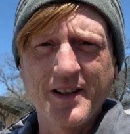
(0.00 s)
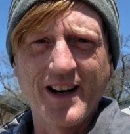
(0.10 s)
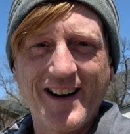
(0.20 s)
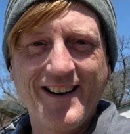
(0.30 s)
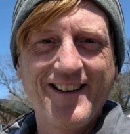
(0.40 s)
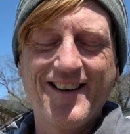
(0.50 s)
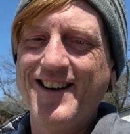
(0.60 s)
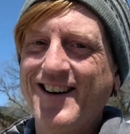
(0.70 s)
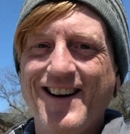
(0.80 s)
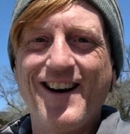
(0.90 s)
today.
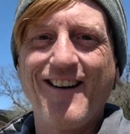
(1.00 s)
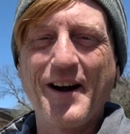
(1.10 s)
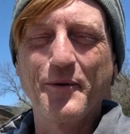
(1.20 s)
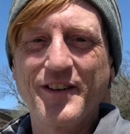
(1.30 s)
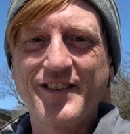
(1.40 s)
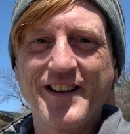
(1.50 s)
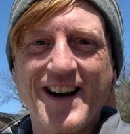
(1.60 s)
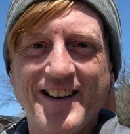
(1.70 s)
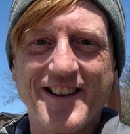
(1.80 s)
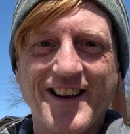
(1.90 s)
All right, we'll see you guys